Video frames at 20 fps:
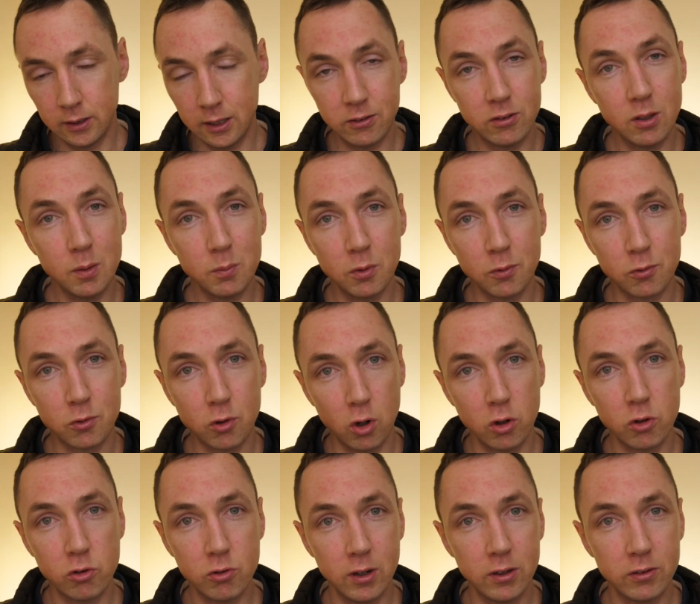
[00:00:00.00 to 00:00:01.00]
In terms of
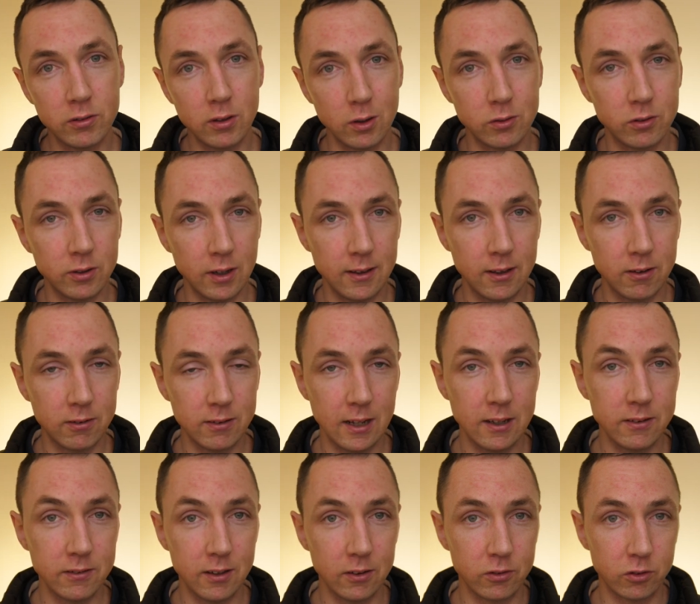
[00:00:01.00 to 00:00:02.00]
contrast, I'd say this
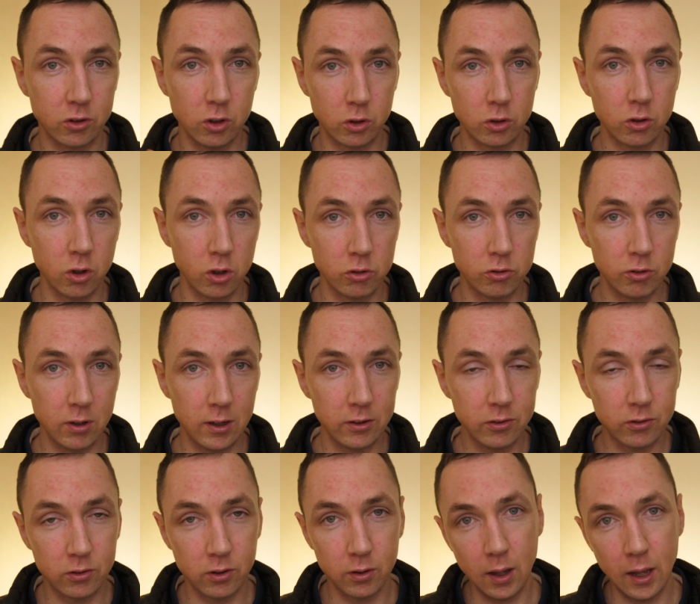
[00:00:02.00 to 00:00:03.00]
lens has good
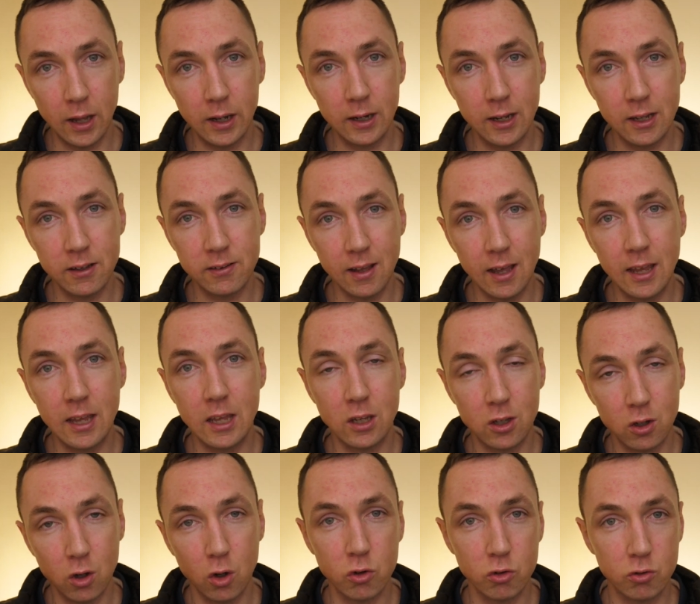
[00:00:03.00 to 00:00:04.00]
contrast and is a
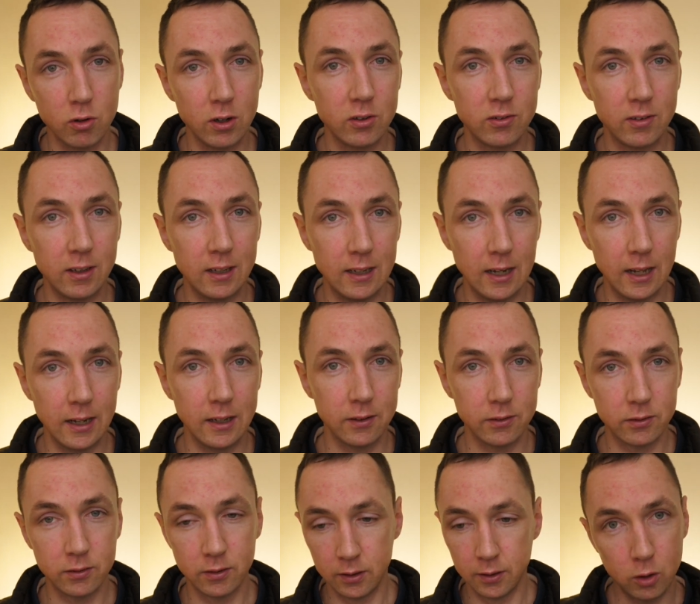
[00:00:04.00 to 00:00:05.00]
contrasty lens.